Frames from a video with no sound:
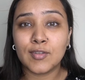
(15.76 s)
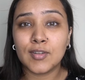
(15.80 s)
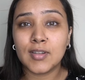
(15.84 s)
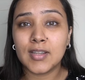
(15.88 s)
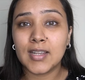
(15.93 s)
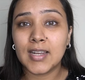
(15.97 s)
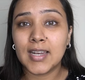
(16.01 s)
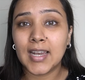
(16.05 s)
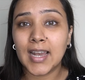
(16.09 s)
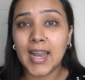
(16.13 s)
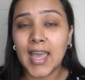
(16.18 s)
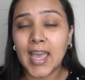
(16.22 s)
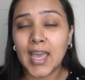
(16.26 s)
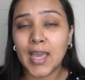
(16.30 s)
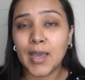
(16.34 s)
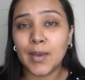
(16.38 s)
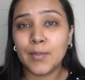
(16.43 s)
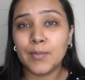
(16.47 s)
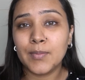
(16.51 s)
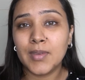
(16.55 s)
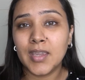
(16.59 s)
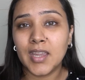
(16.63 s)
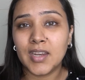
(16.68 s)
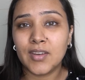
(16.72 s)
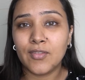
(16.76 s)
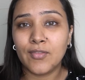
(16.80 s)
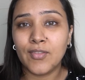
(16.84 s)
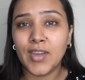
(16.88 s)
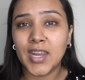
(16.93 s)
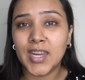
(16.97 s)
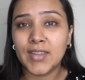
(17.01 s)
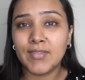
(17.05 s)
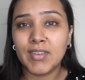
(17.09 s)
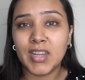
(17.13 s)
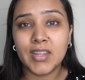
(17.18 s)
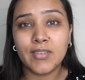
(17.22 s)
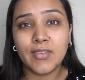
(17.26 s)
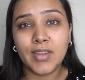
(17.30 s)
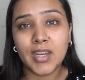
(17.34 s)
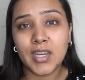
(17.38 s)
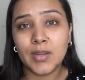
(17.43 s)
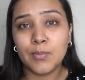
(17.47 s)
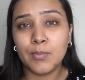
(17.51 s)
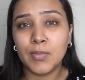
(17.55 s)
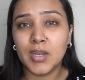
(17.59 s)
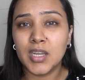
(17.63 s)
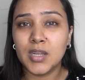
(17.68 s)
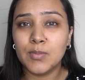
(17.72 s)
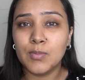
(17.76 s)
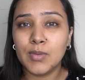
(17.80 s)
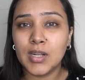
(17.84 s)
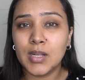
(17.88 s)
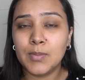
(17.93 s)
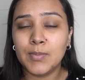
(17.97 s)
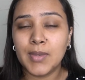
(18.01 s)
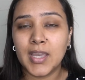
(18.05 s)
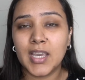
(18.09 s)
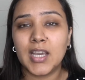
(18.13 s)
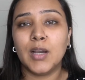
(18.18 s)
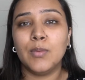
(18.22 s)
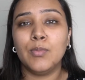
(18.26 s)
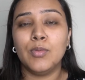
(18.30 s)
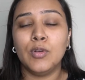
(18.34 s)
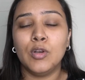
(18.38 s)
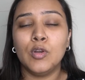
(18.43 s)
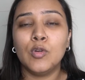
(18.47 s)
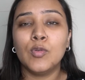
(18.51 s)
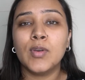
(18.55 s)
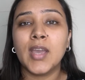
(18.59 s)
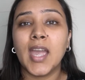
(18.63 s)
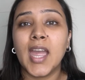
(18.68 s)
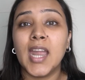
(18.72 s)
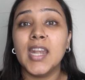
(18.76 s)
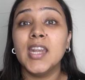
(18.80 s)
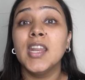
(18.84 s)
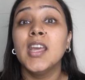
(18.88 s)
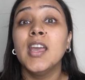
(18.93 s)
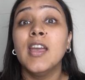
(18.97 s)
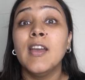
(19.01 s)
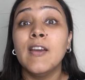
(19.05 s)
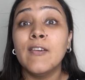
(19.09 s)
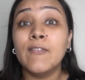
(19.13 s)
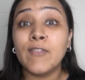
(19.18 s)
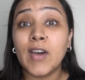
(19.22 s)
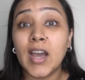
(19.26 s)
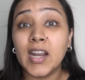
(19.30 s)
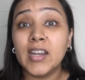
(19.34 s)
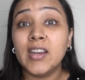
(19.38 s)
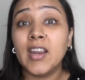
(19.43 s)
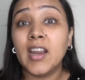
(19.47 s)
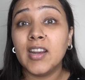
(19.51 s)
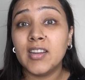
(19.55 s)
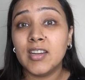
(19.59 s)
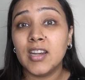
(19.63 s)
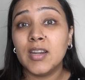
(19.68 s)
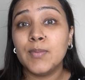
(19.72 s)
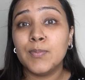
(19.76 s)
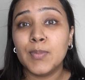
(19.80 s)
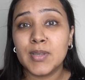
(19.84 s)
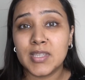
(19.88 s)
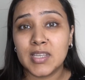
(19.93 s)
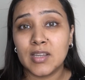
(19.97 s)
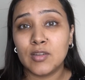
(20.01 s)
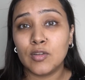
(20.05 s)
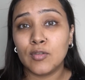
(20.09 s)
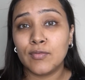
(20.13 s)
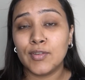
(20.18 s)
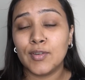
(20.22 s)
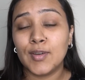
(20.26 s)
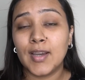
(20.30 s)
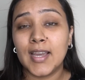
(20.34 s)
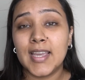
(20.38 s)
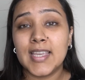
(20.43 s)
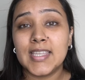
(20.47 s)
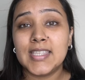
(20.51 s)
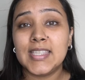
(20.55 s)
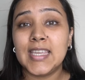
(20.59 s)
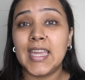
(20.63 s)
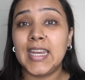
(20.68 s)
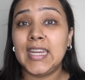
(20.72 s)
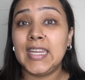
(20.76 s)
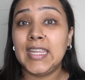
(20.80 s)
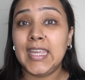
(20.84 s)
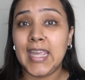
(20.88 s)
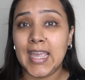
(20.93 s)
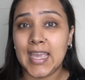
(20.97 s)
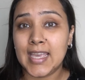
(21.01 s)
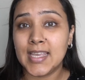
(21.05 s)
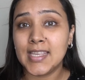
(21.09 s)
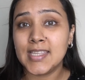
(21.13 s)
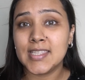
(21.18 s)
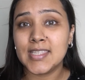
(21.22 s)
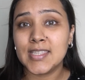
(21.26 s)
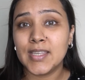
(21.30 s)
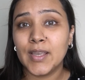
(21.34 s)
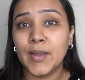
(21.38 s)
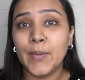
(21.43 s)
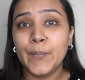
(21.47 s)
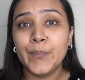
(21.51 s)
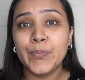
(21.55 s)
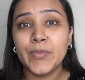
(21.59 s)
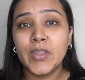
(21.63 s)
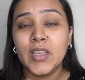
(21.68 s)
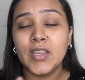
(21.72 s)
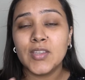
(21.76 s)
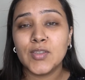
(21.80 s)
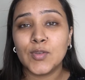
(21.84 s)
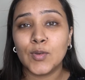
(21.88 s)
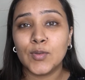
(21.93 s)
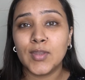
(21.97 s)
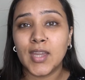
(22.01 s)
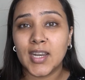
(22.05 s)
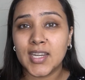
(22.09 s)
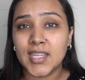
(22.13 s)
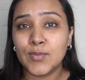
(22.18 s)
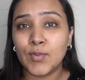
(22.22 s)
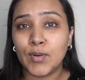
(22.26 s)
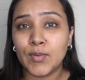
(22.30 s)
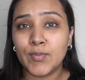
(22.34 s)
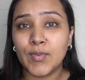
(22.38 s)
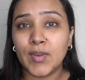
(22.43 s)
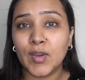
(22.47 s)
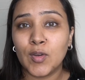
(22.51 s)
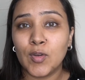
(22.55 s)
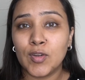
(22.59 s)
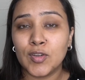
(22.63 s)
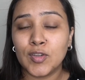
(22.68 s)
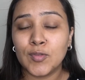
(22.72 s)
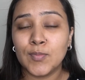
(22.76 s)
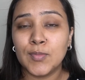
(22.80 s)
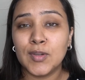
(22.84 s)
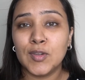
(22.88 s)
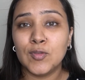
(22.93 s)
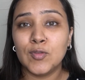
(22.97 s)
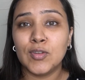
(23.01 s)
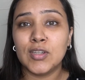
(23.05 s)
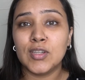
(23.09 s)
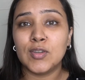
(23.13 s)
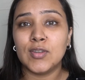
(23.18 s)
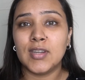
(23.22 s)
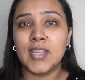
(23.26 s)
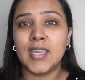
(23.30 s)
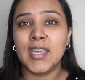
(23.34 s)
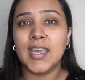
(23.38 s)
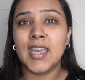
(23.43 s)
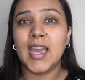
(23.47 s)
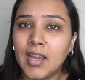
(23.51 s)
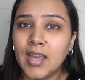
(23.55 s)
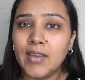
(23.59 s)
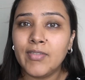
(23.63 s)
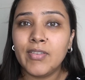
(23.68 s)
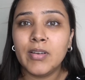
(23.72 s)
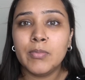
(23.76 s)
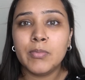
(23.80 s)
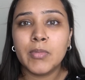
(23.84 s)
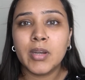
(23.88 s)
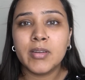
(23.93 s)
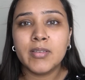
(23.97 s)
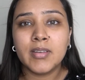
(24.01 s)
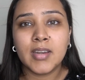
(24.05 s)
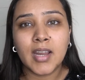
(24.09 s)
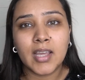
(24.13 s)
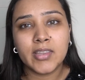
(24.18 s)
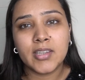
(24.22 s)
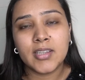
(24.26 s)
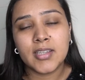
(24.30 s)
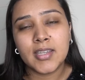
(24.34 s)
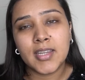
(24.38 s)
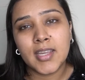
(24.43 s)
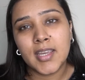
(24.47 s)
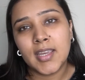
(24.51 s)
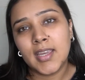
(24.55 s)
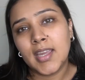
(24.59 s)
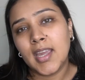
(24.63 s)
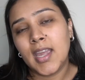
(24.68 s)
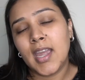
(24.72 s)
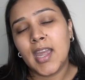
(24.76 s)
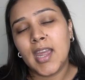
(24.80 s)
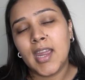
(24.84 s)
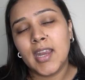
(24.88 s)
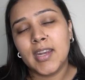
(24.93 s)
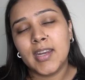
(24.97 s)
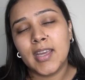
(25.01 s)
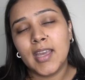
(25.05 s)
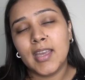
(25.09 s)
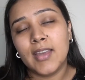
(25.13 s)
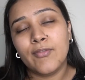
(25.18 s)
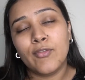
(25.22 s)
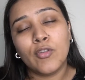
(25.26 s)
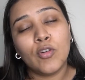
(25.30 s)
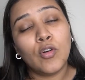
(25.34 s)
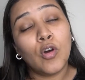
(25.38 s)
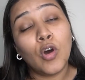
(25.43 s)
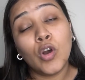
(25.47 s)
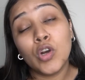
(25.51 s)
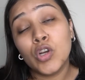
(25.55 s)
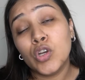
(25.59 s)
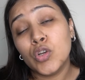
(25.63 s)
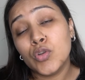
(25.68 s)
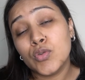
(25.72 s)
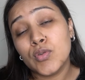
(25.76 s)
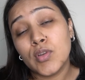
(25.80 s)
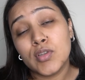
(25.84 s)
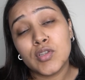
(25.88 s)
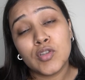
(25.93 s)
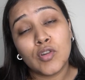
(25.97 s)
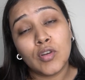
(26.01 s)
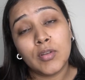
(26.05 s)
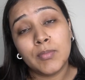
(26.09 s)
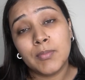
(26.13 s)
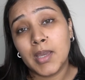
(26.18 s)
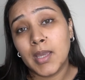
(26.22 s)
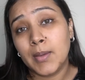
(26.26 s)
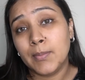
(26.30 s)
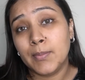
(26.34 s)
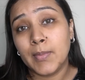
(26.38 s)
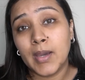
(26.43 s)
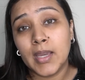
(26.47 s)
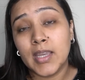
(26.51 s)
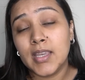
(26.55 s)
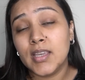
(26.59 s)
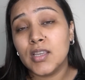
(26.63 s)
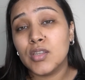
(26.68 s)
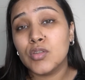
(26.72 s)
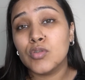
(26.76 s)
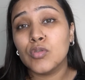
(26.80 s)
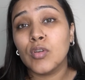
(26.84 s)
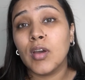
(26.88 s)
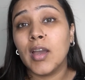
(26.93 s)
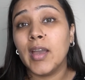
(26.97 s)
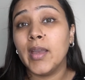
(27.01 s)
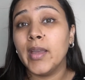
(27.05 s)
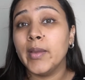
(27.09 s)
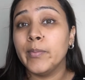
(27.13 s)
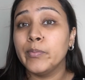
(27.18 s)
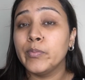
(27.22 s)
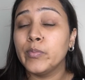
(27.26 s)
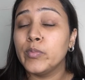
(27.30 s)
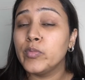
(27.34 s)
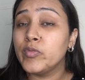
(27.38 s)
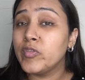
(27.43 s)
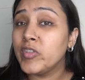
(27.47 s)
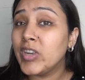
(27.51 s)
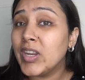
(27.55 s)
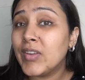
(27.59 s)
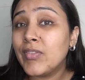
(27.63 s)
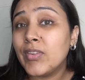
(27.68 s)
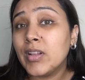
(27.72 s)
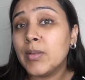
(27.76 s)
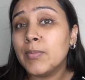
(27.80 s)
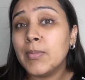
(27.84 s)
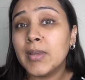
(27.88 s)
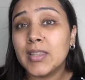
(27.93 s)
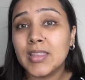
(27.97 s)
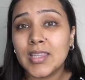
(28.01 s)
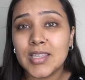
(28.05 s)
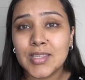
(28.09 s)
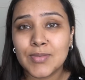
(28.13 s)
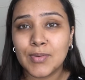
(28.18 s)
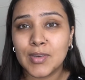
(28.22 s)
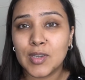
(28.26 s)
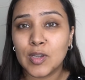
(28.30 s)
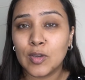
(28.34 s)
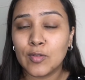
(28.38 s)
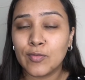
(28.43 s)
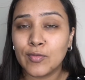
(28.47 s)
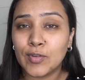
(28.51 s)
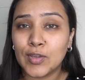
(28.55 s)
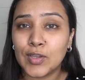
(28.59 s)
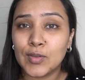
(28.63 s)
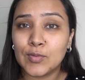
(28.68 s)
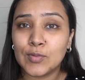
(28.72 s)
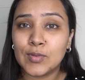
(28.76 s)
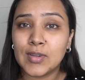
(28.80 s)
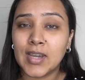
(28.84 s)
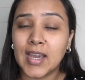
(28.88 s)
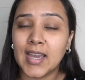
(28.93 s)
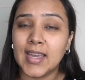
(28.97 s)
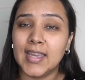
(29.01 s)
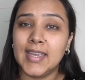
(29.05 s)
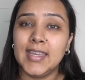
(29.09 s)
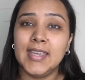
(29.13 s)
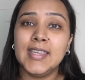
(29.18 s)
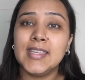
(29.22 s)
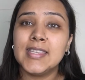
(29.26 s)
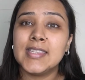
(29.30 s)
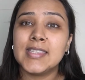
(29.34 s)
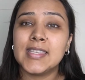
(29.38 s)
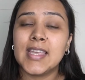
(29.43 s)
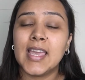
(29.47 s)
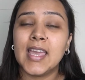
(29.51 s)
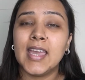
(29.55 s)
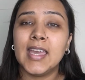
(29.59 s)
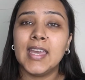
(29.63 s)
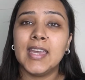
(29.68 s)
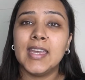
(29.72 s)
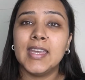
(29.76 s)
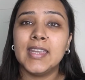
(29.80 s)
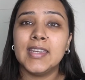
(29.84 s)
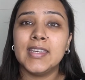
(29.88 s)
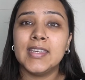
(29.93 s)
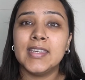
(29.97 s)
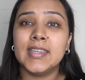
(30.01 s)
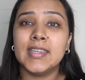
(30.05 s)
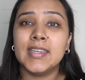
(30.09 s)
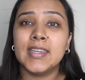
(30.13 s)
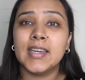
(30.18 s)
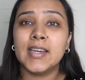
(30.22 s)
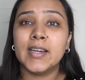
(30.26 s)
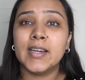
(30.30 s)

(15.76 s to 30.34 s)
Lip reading: glam yet very minimal makeup look, and 100% of you guys said yes. So that is what we're going to be doing today. I filmed it another day and I forgot to switch on my mic, so I am refilming this video for you guys. And